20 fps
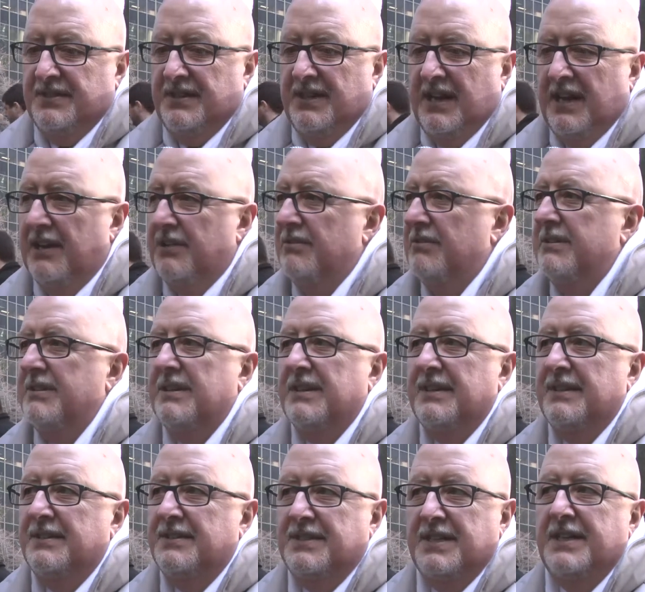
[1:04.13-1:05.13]

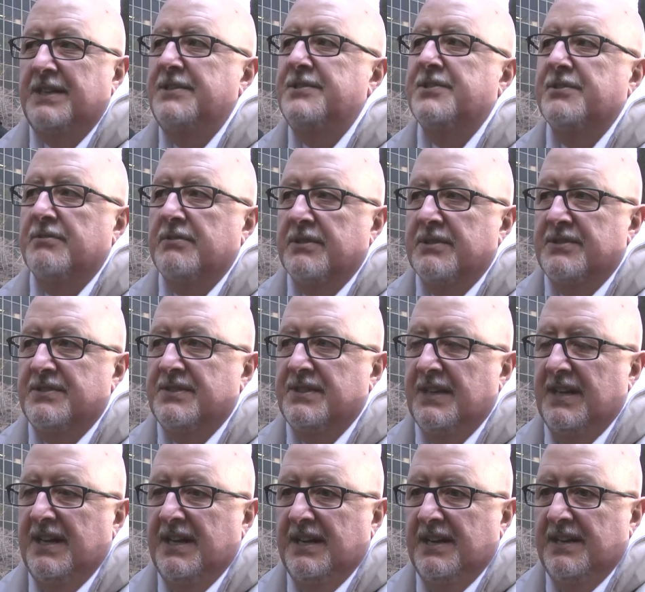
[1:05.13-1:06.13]
inherently dangerous.
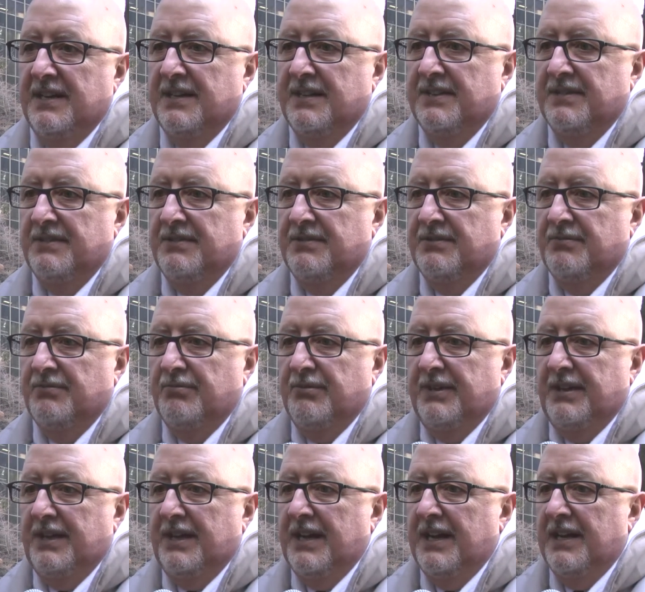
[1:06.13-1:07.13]
And
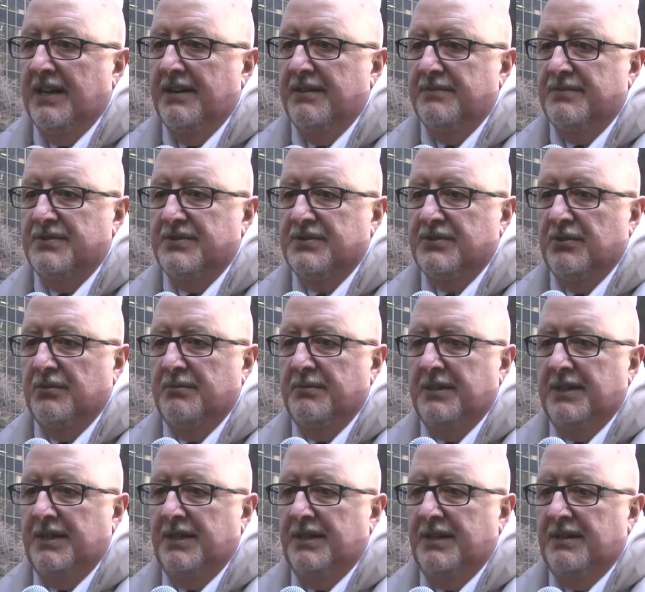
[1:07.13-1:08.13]
we have so
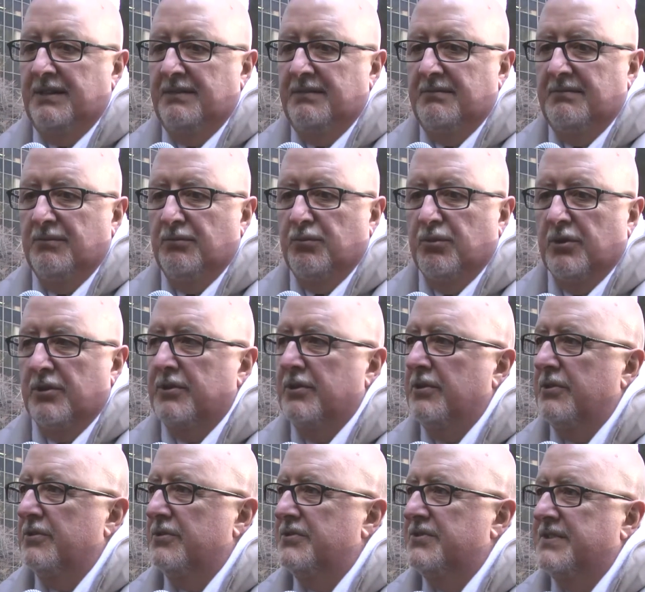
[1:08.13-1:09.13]
many
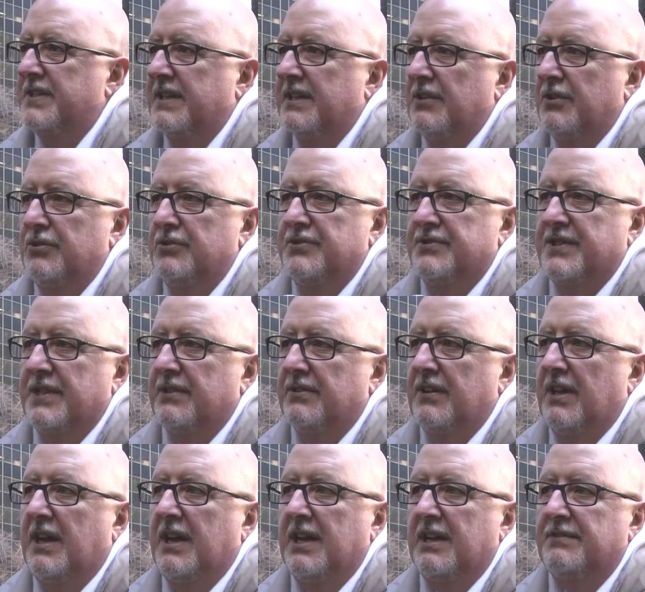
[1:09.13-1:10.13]
workers that lose their
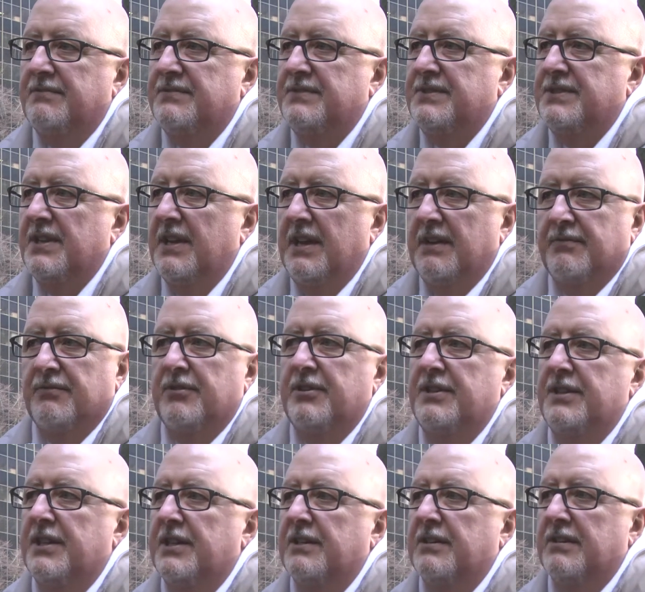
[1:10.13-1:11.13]
lives
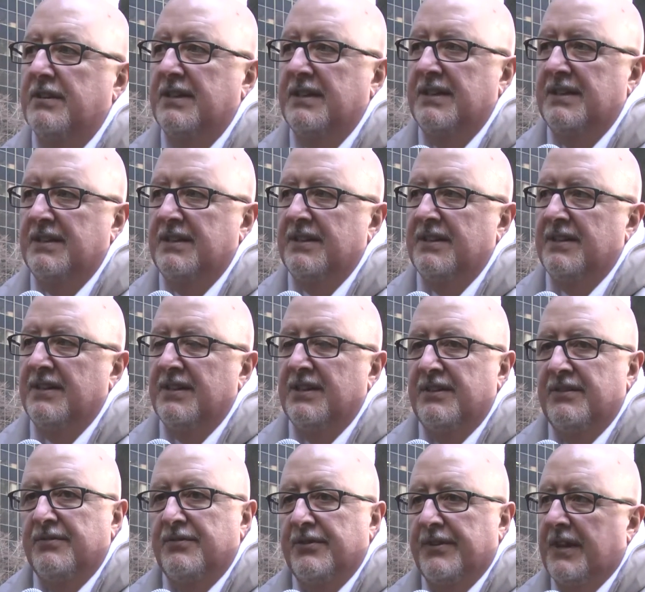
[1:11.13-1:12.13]
every year.
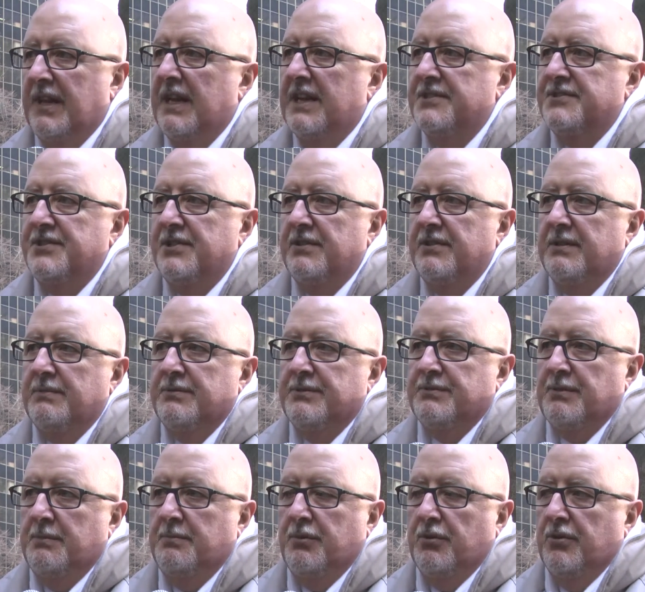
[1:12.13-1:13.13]
For the last year that
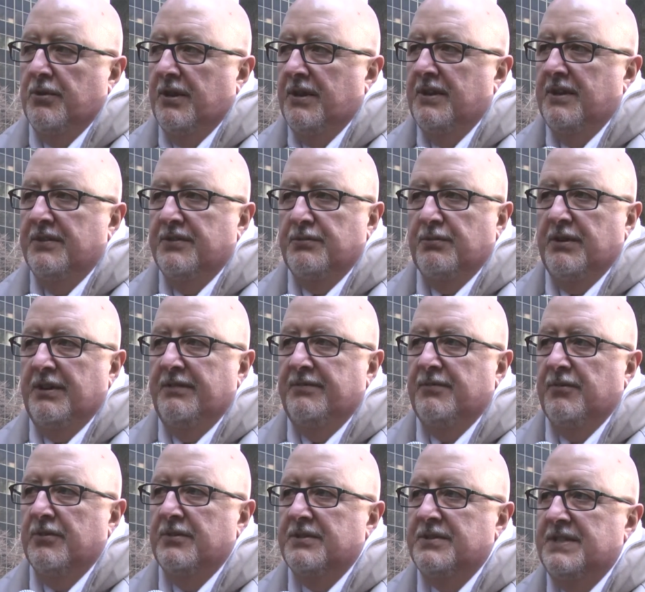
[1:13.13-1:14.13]
was reported in
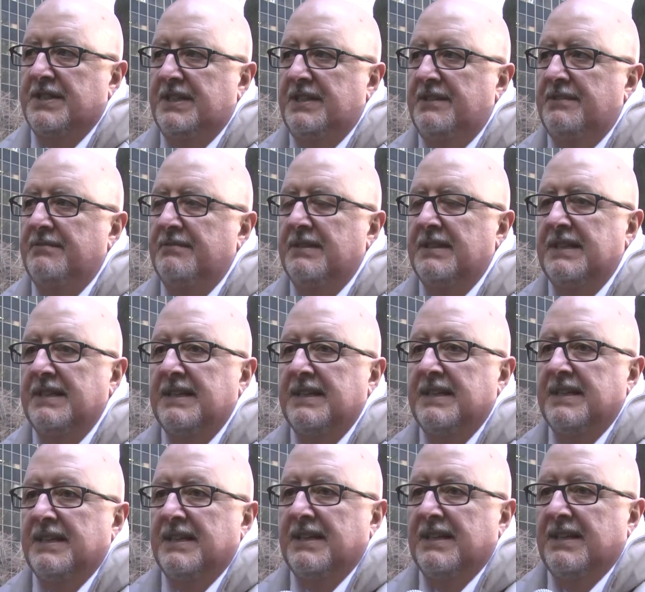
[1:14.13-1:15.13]
2014,
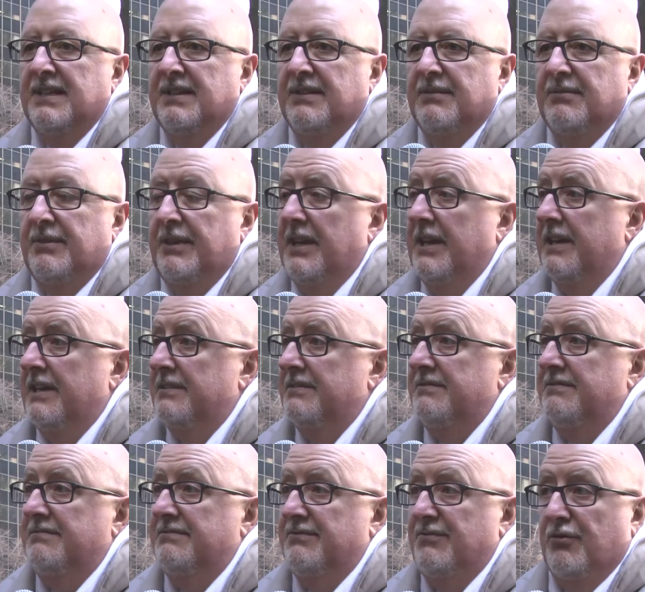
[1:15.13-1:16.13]
we had
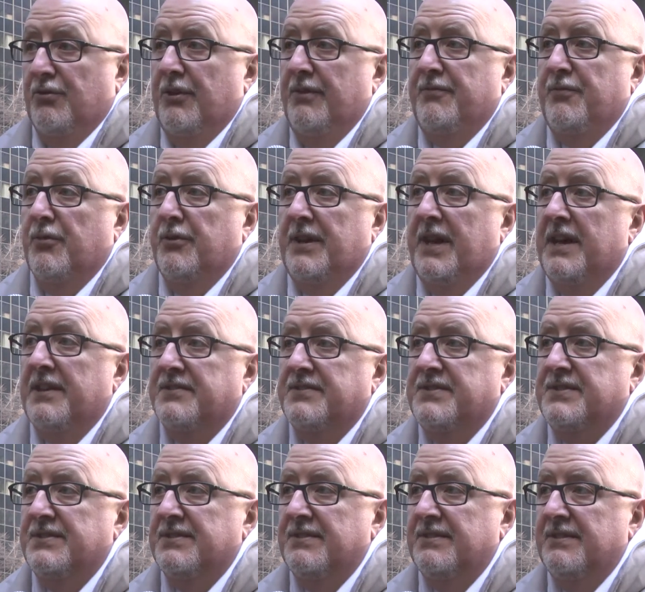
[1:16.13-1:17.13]
44
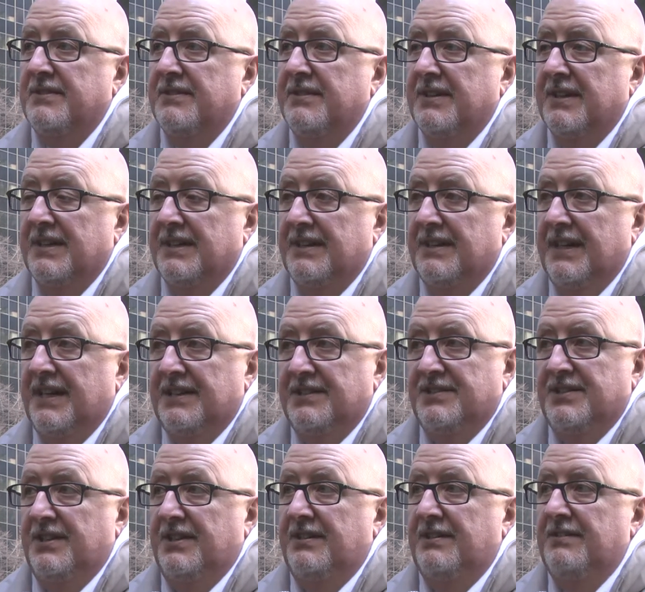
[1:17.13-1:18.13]
deaths.
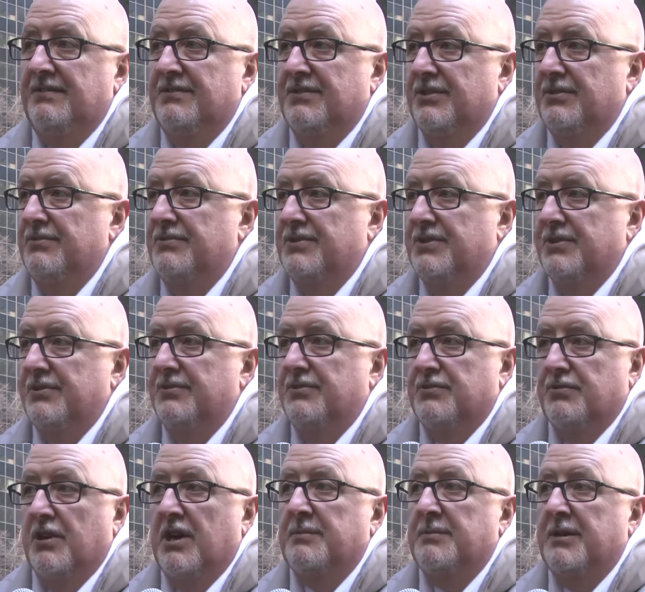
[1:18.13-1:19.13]
18 due to
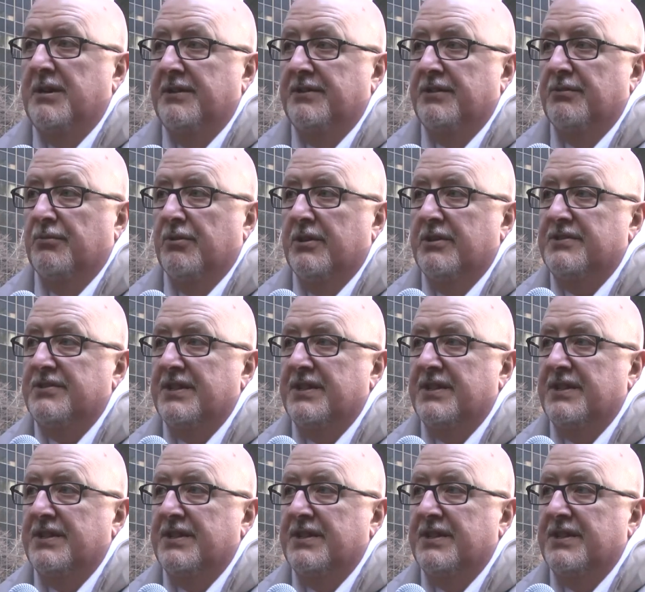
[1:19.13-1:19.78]
trauma at the work